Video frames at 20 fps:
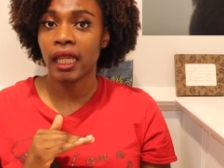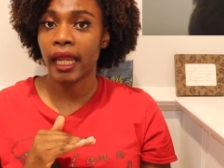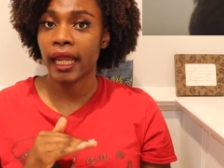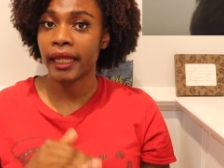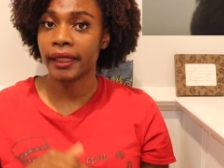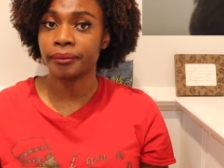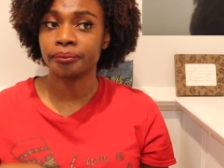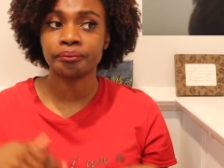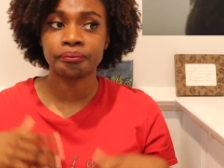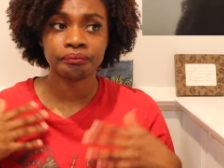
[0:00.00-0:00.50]

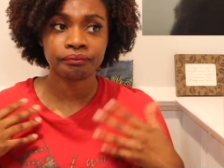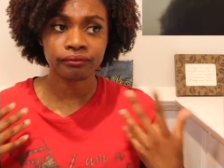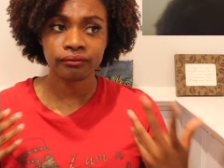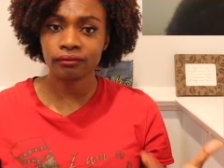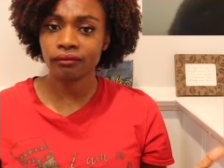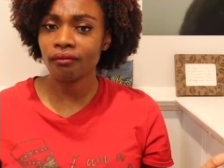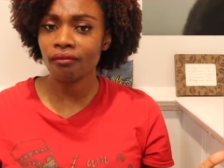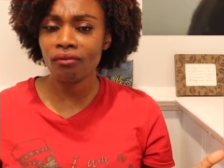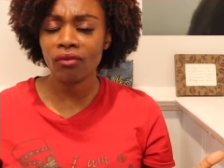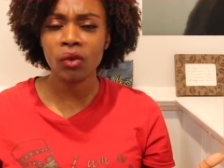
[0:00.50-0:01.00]
day
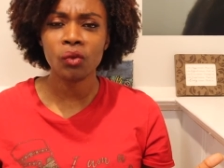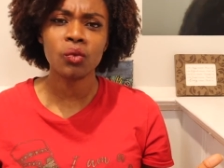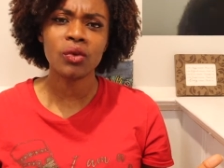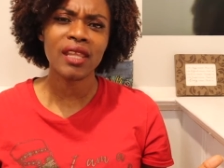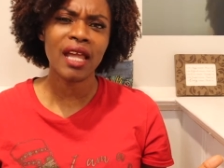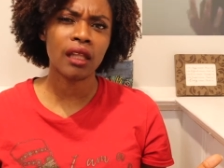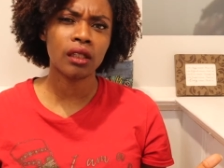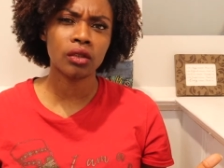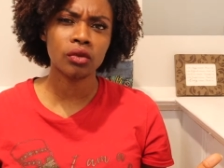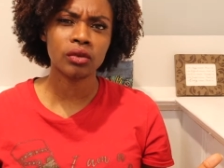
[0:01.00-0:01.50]

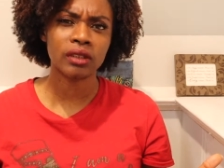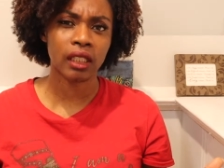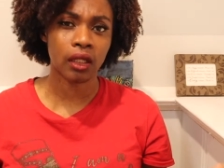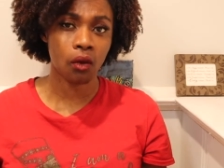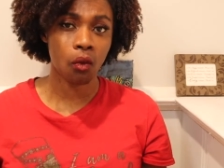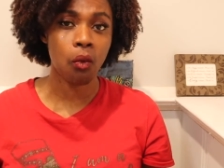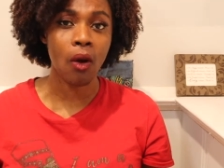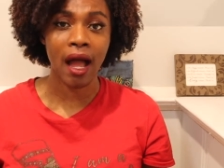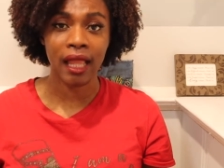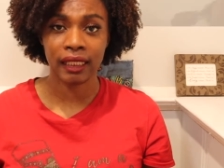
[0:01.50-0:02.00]
without
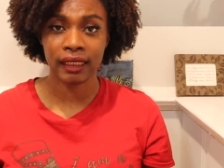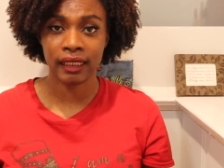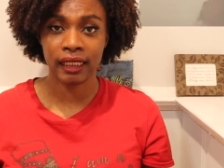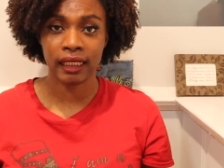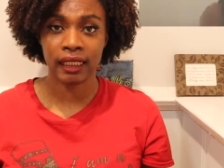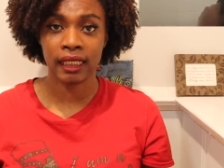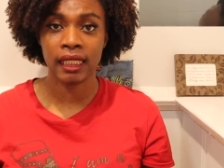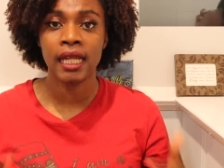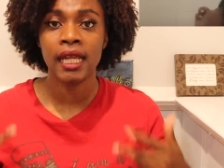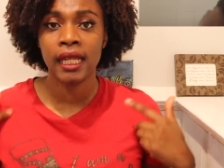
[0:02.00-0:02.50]
losing
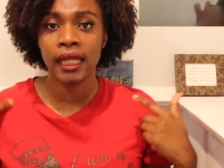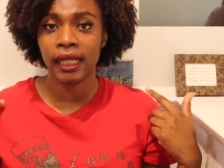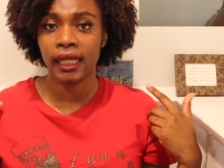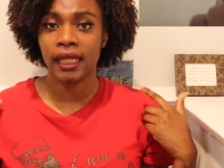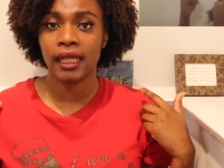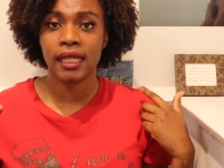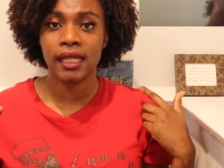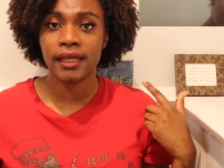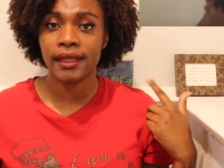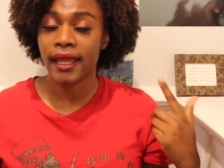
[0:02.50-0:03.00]
quality
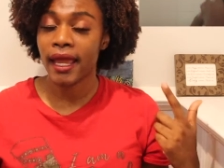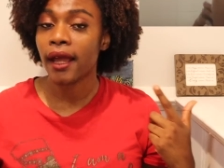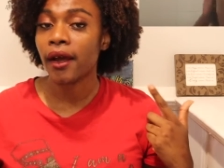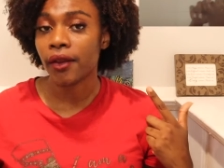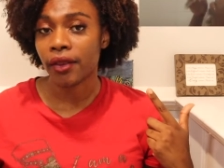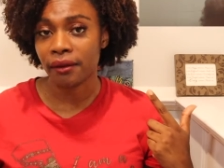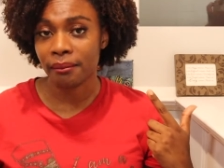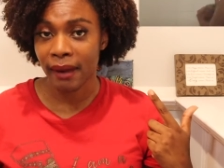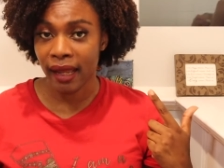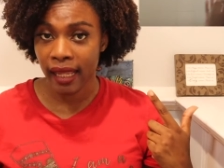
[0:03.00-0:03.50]
in the
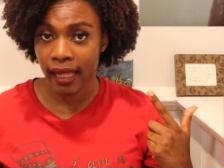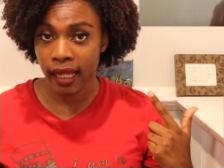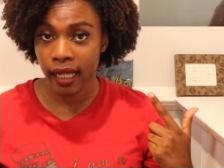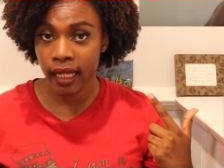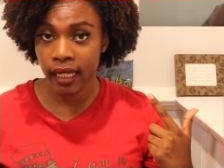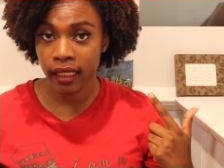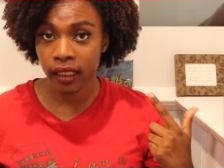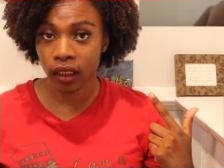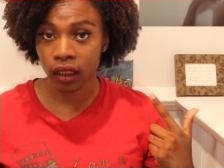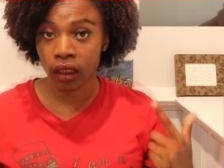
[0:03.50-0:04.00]
health of my
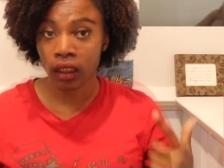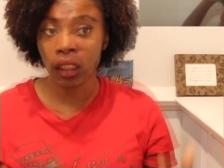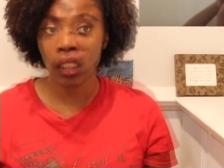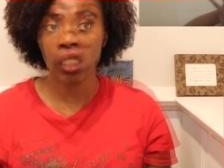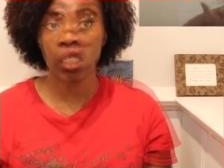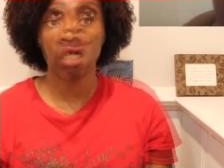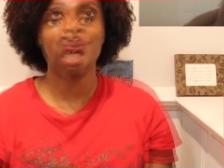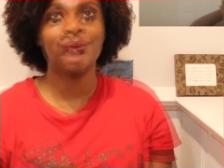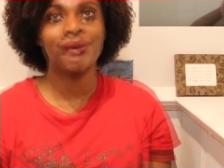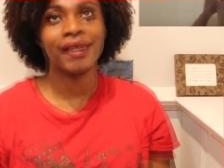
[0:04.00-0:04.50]
hair.
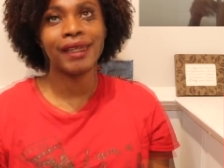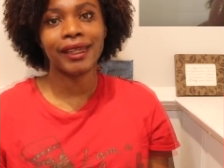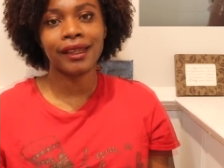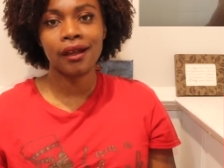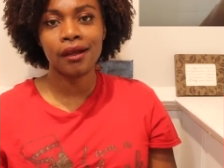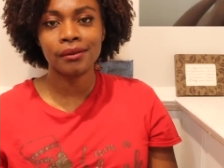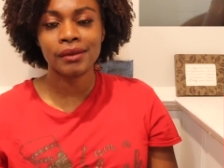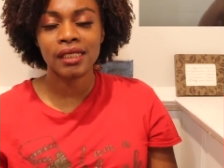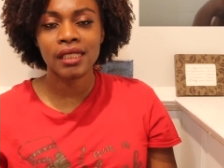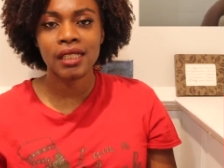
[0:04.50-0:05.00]
When it
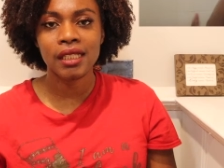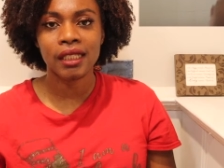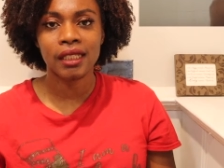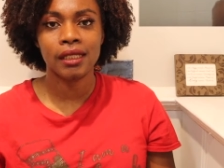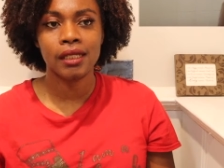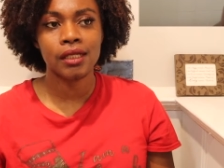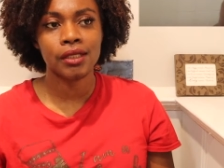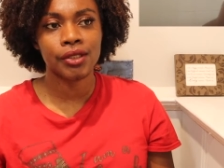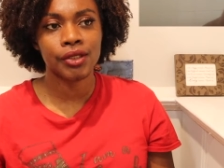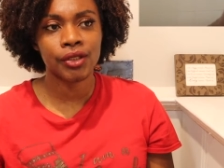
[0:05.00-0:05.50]
comes to the
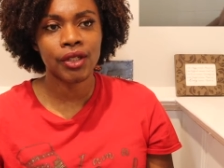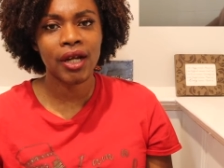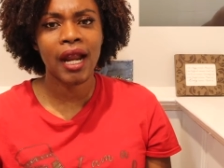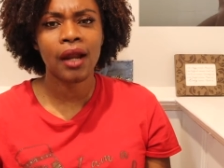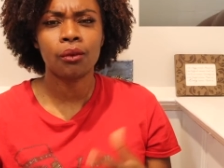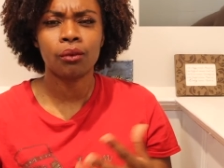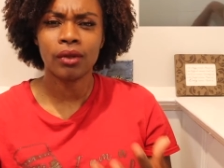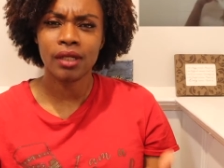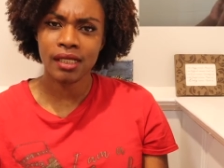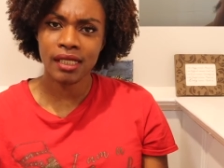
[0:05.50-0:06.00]
conditioner,
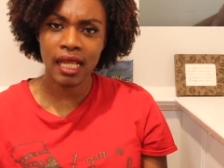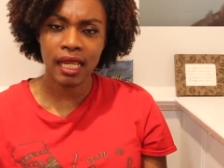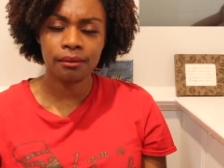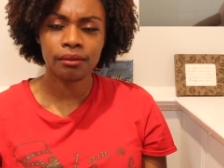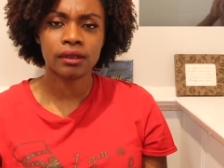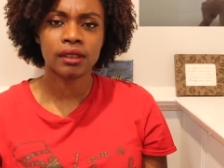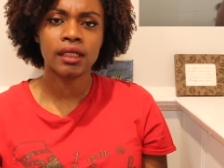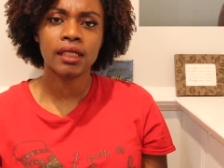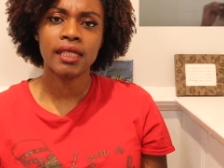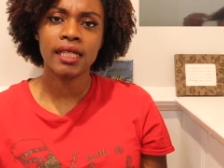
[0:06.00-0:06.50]
I was
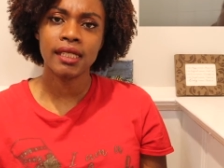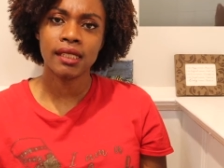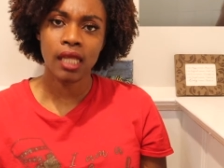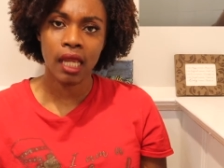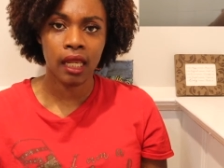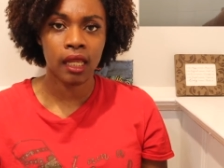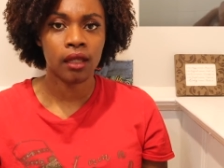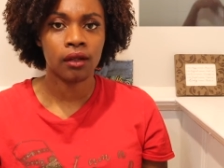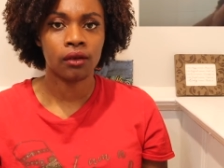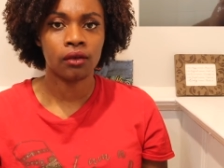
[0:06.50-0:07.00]
able to
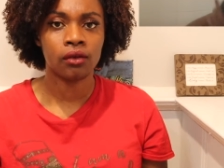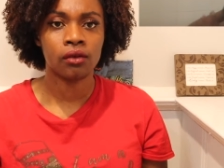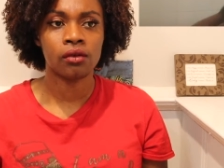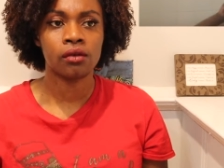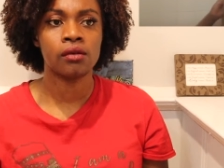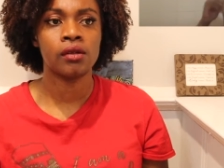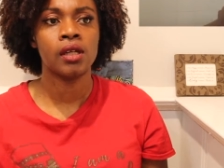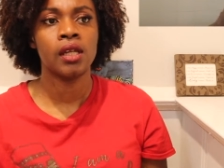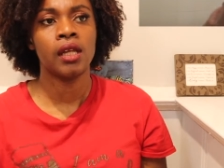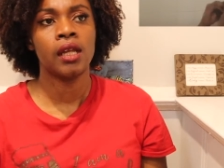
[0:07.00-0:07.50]

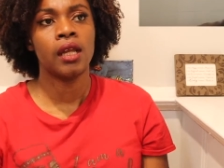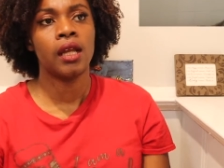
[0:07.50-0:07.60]
detangle